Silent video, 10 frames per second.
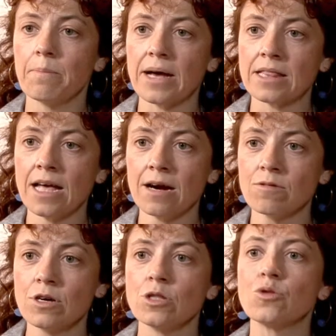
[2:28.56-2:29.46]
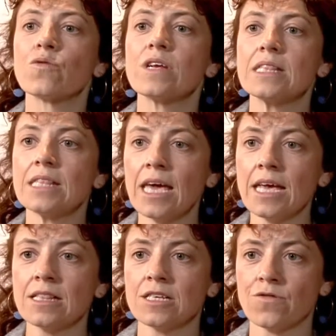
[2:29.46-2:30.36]
But now, to
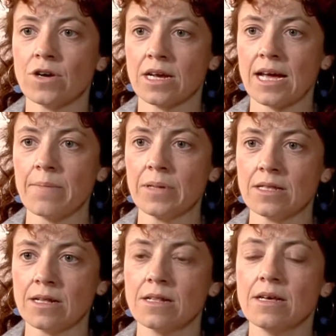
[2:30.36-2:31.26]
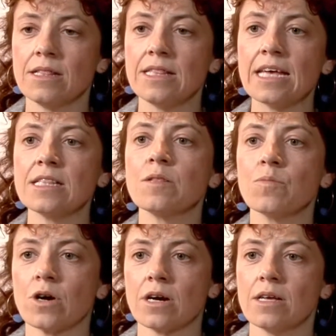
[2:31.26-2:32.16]
retain this foreign capital, they need
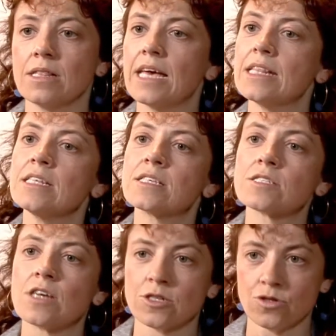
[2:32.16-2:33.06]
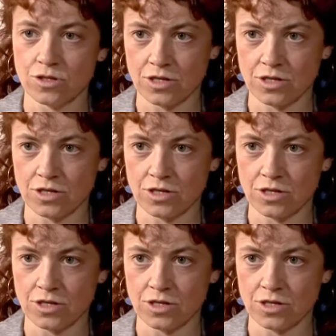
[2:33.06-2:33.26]
more. They need a structural